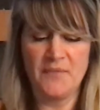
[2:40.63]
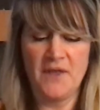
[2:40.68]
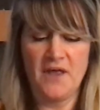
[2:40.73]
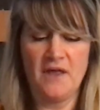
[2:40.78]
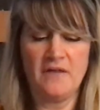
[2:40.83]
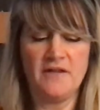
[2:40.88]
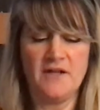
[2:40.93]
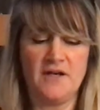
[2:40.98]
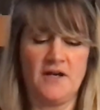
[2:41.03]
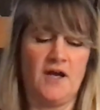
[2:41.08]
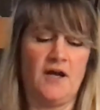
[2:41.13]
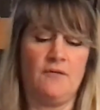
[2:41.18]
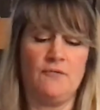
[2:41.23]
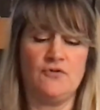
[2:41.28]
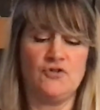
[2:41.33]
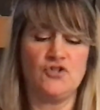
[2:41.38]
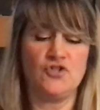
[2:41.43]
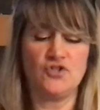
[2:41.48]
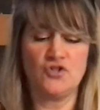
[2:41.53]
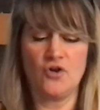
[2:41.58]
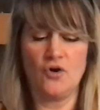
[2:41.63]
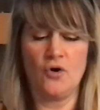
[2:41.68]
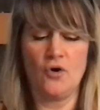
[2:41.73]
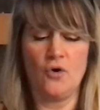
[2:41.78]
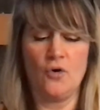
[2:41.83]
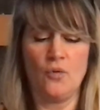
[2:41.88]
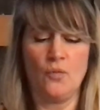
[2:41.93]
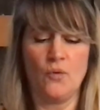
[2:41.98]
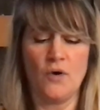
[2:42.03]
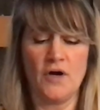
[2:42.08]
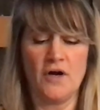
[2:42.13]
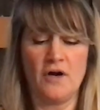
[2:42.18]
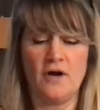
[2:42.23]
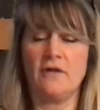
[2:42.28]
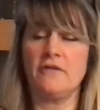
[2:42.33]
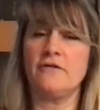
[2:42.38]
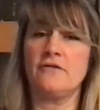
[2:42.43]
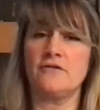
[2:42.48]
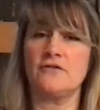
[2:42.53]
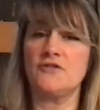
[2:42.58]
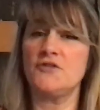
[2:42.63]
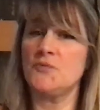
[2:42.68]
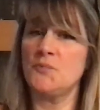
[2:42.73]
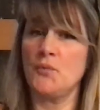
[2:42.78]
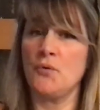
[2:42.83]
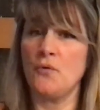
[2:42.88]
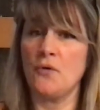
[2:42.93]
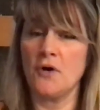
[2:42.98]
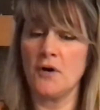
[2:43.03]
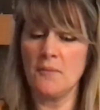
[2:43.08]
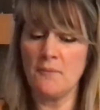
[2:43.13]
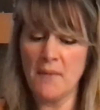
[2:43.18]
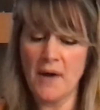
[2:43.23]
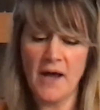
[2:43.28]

and then I would show what authors support